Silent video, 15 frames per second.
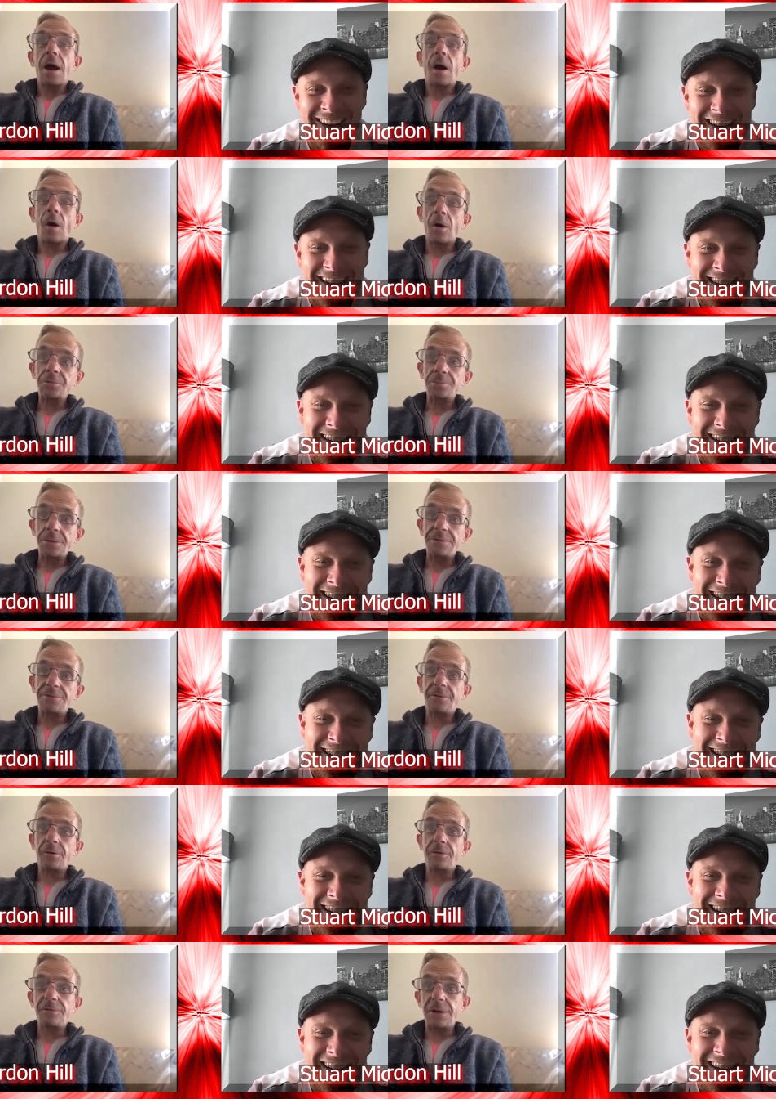Speaker 1: asked me
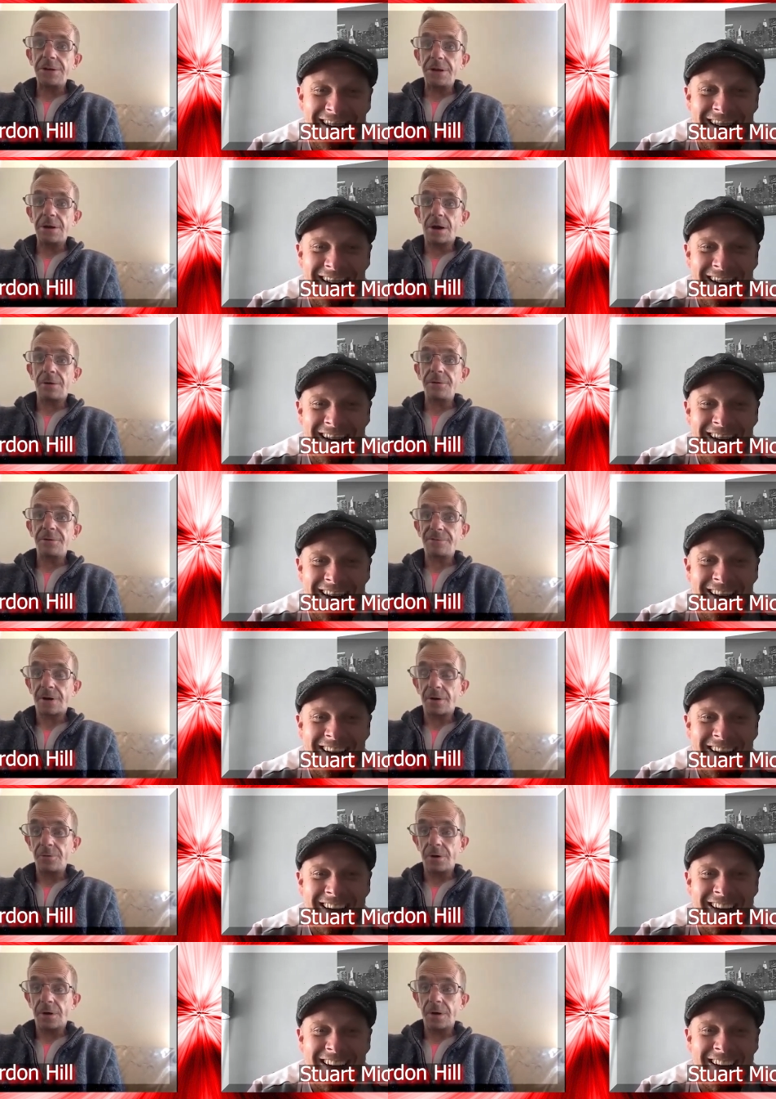for a video and a
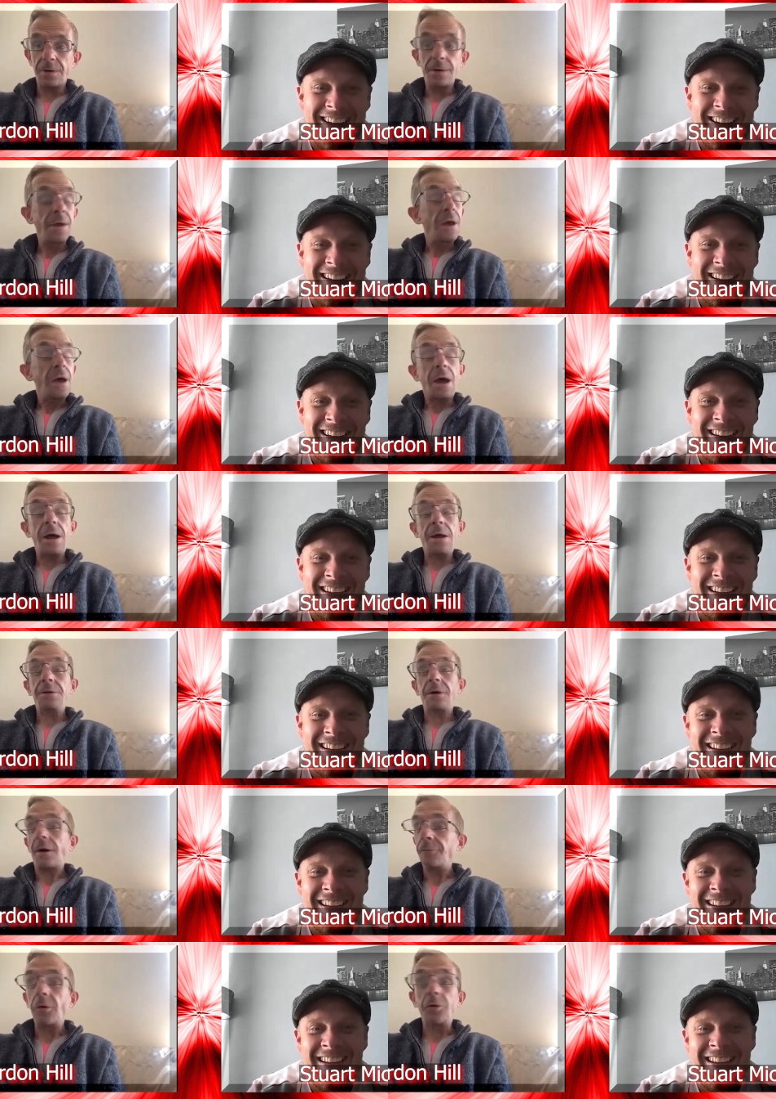photo. And
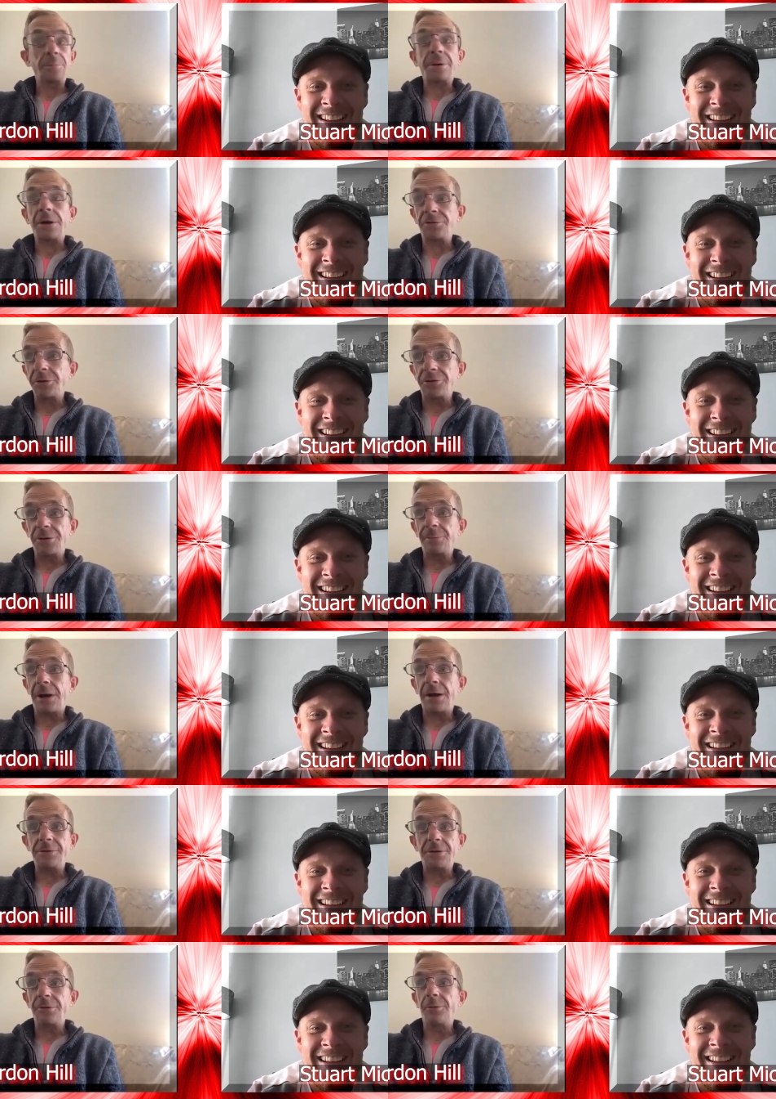I'm not the best looking
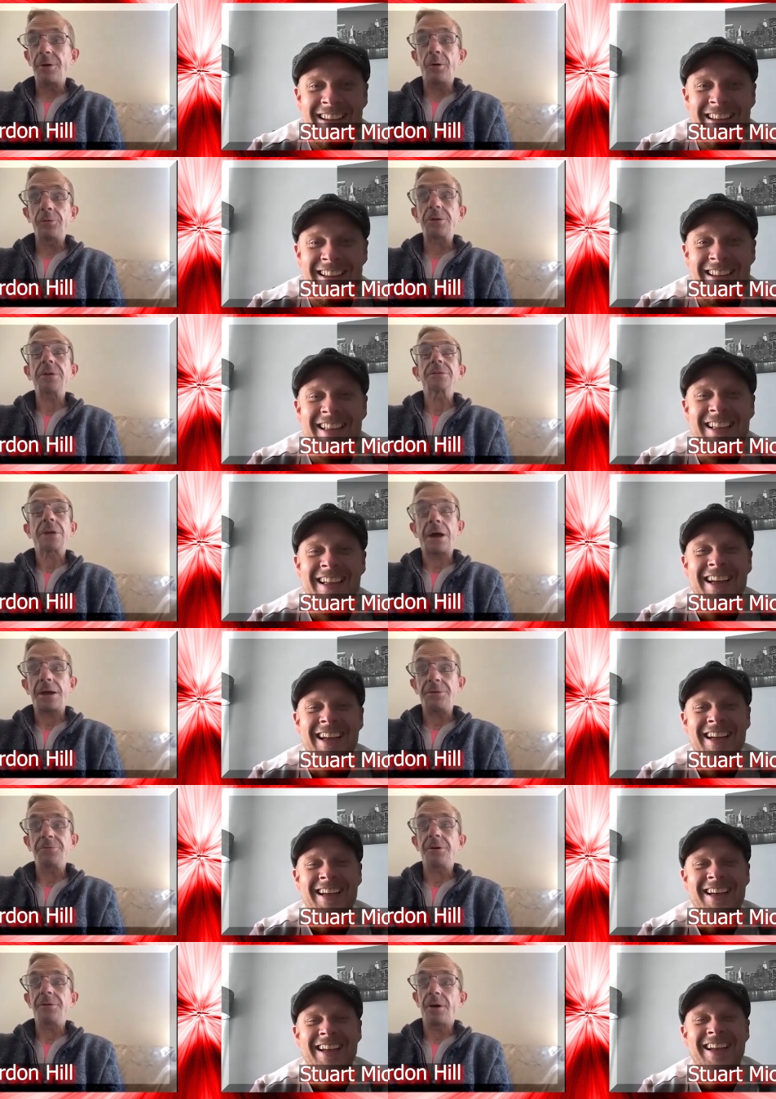man in the world. That
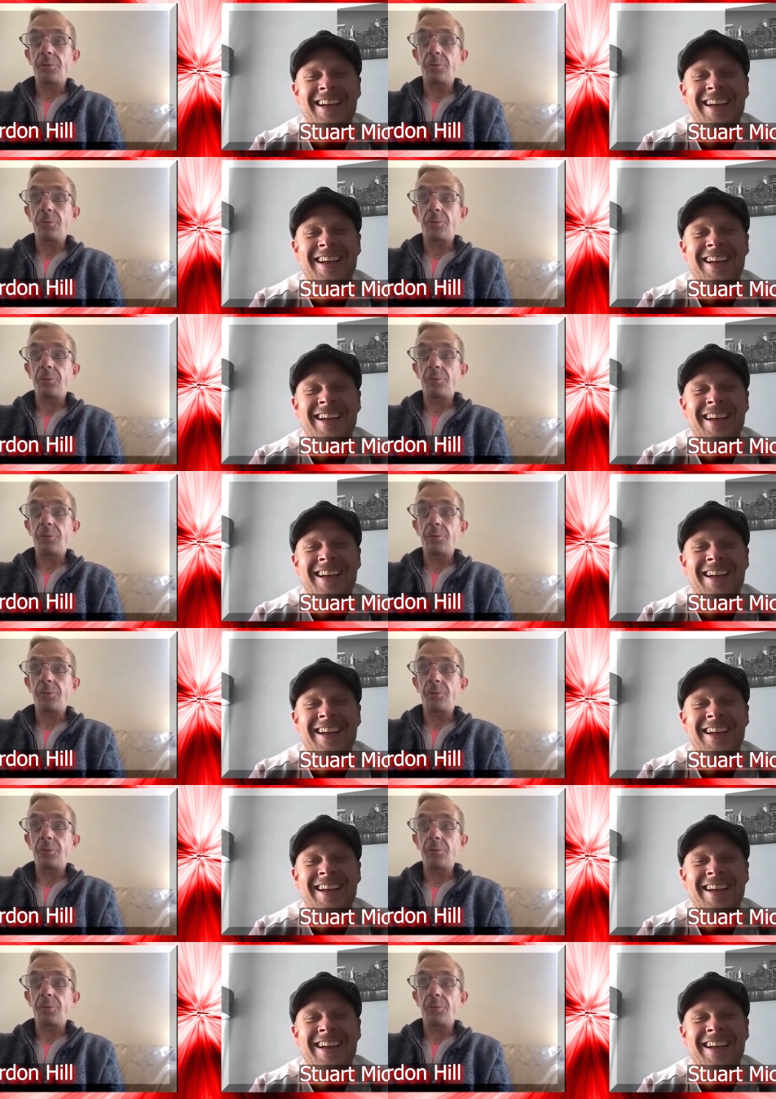was when I